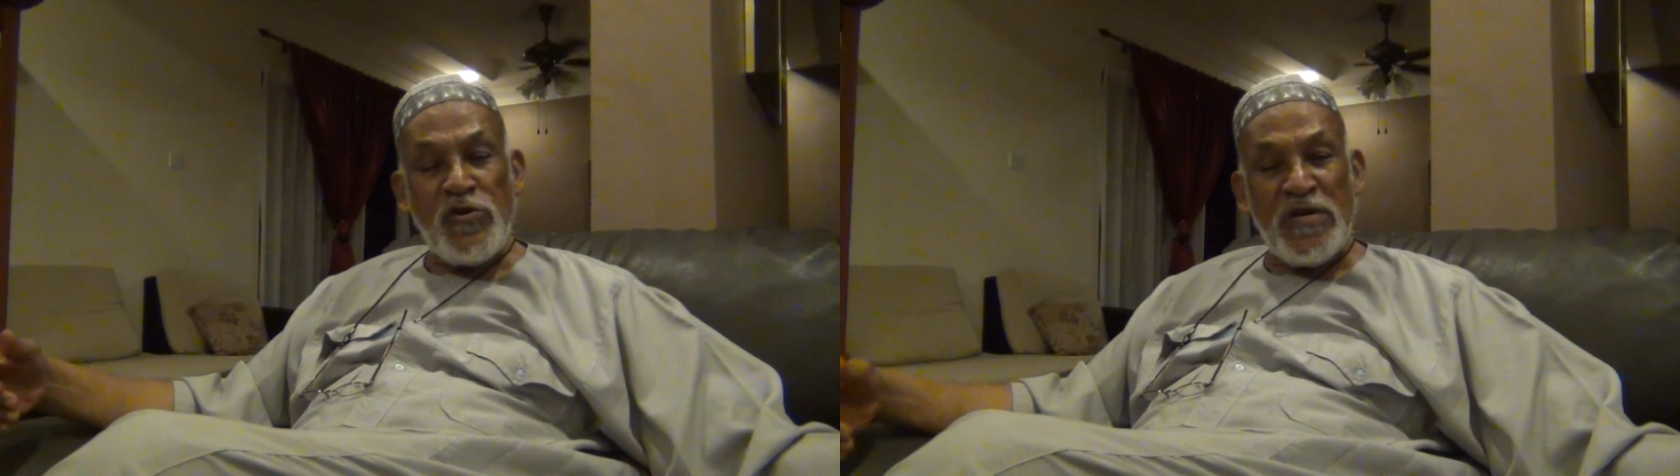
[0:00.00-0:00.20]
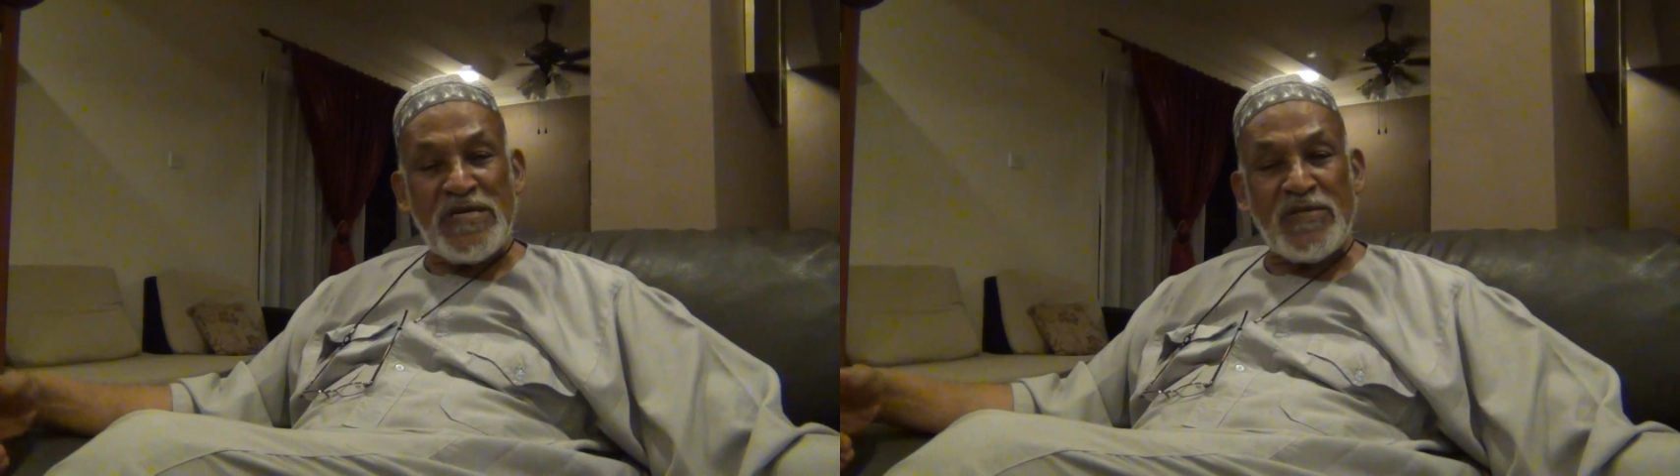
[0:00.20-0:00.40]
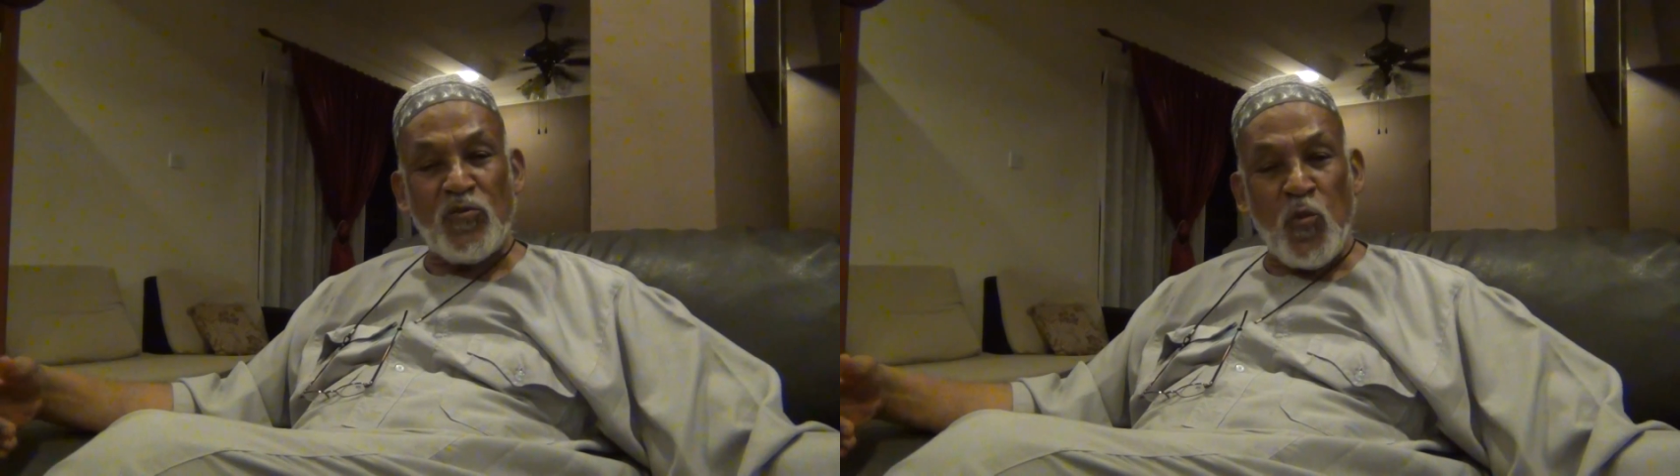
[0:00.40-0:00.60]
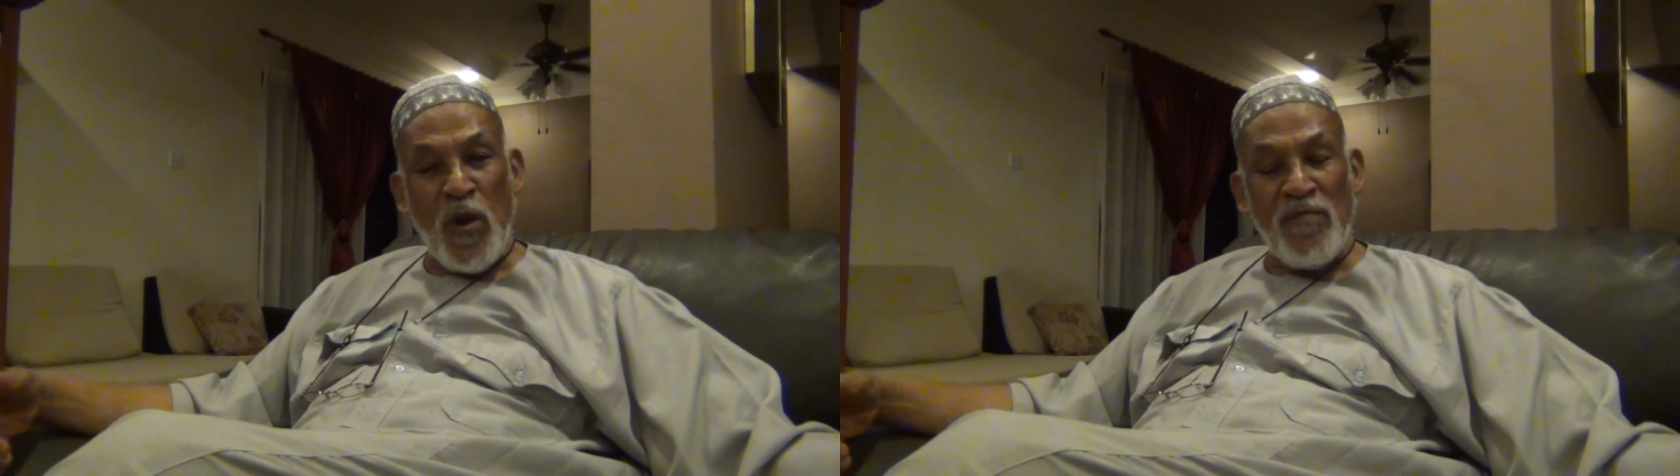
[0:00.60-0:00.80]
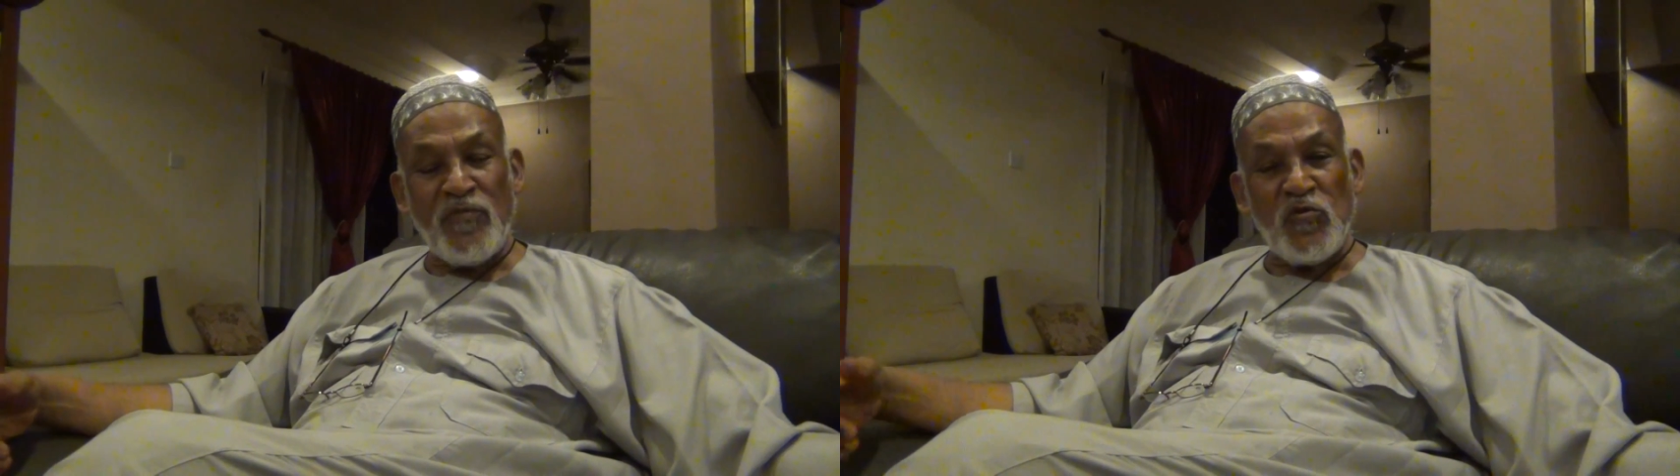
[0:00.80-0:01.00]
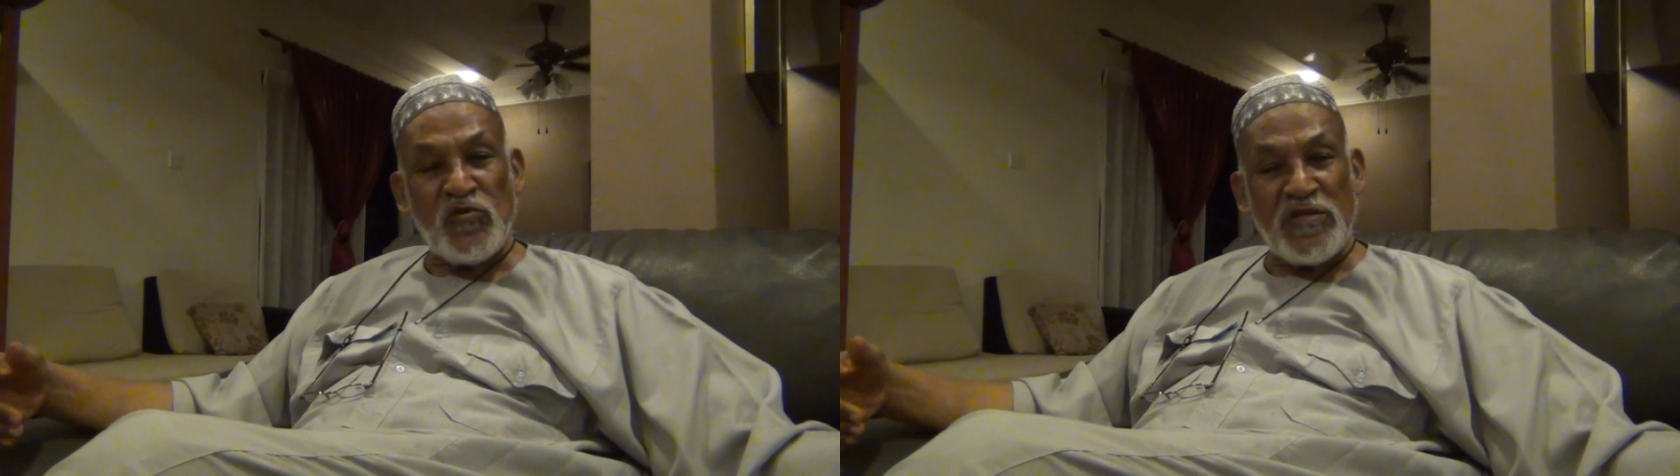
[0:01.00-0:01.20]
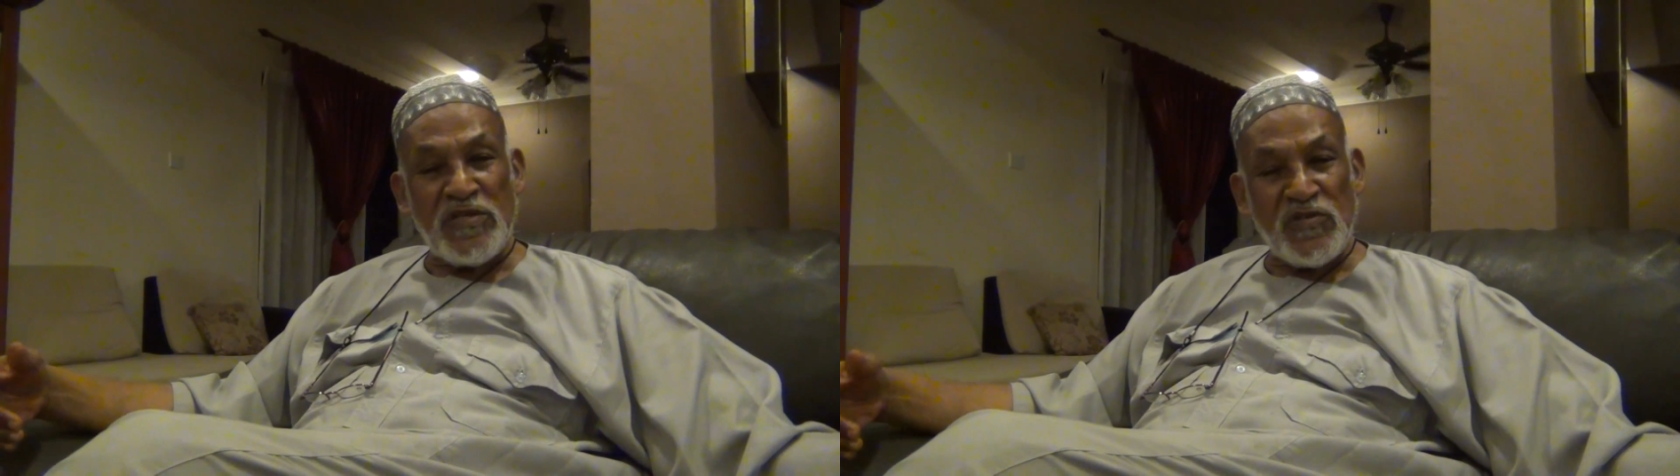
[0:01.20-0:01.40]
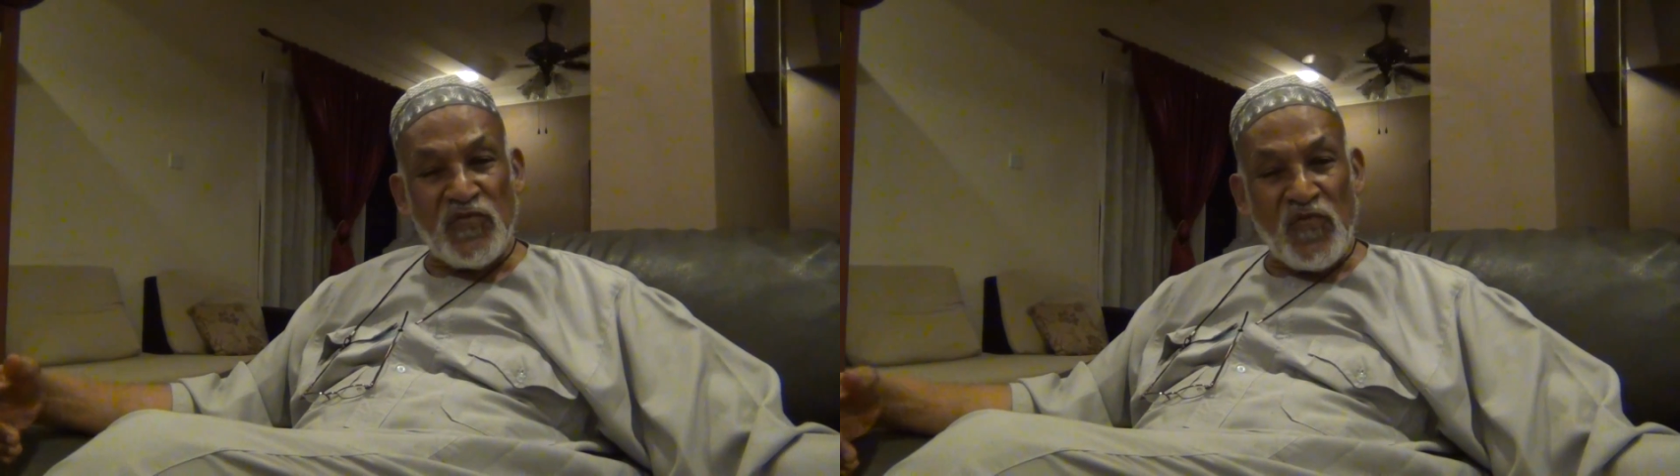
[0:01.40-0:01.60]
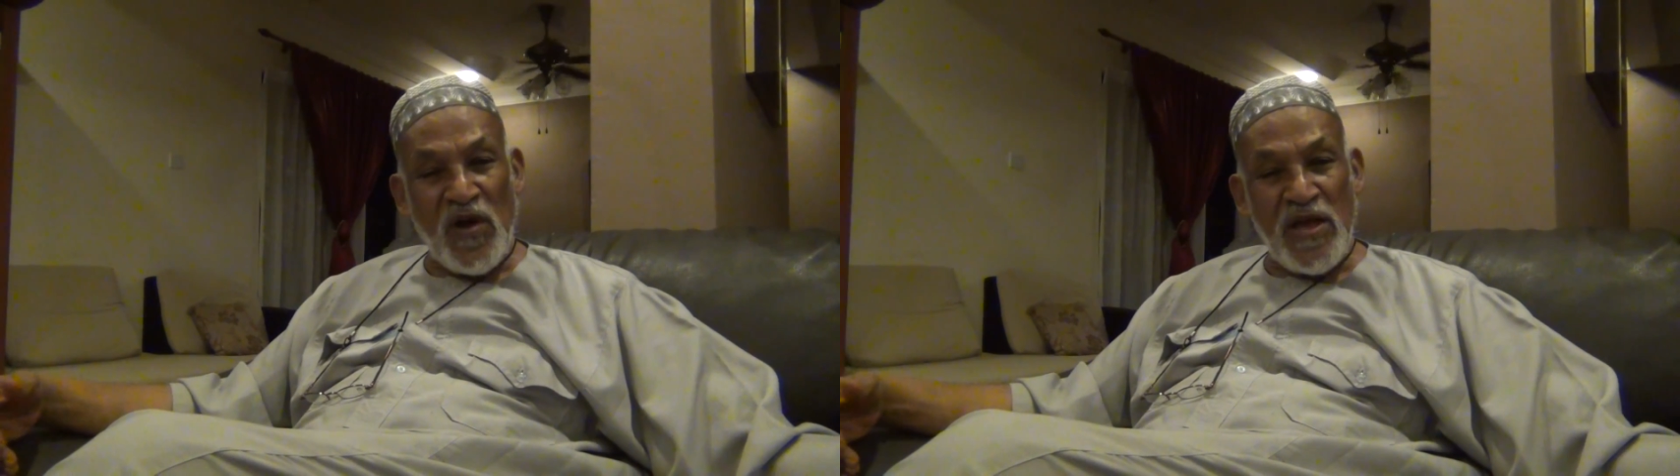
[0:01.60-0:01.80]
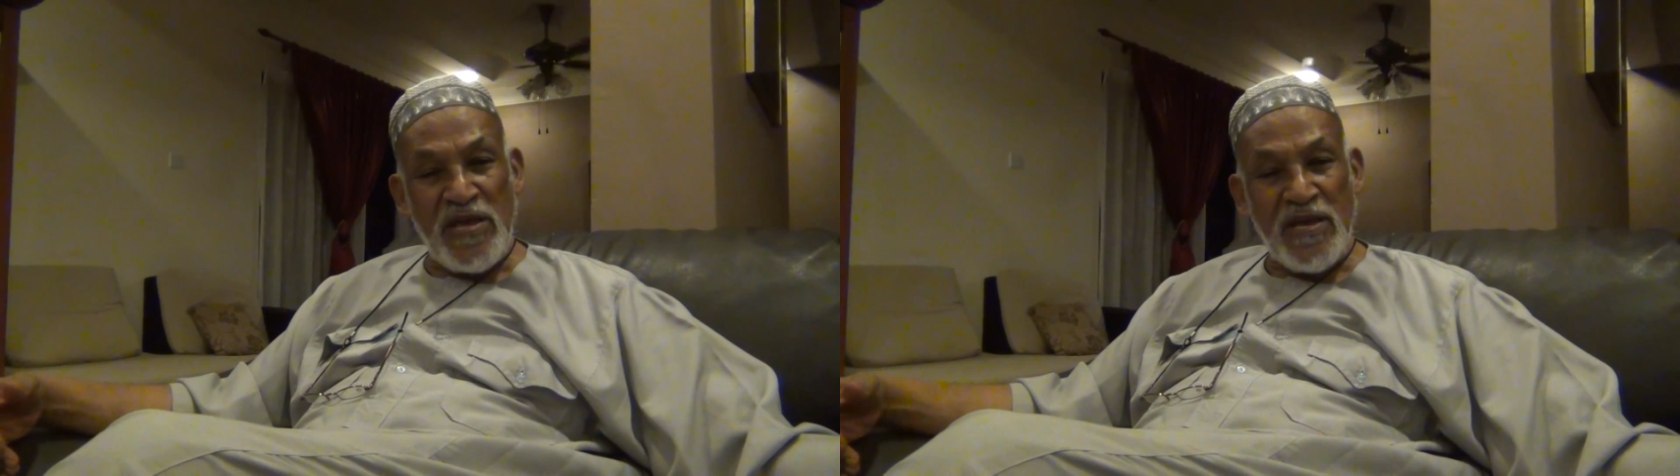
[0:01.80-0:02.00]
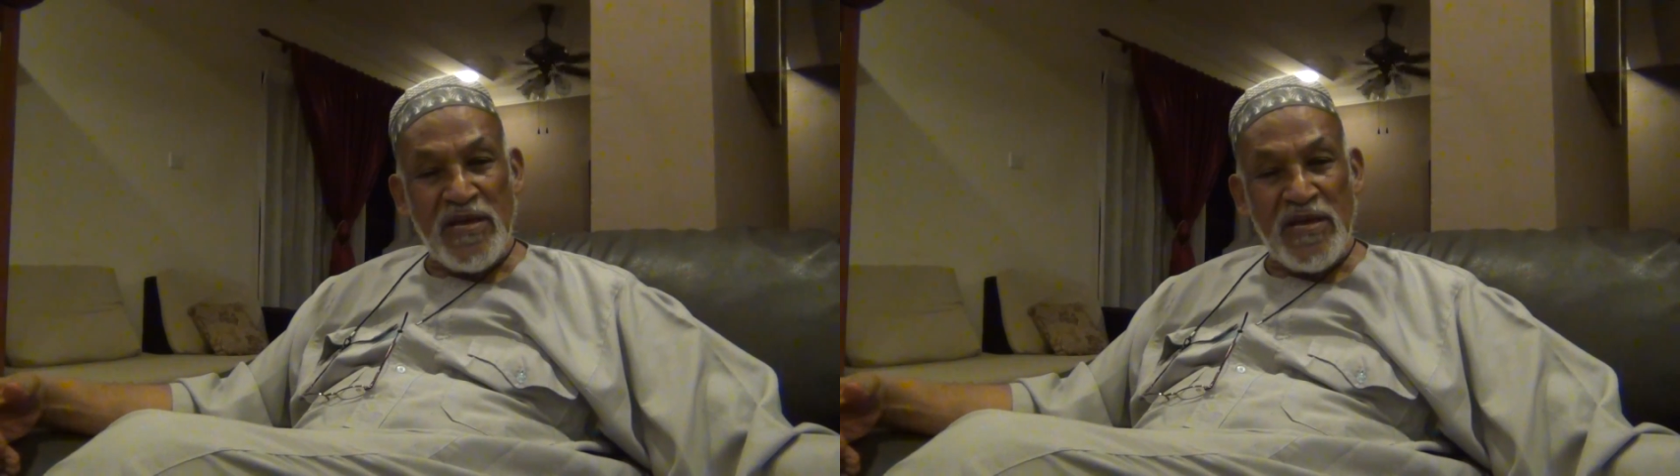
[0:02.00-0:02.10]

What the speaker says: just want to satisfy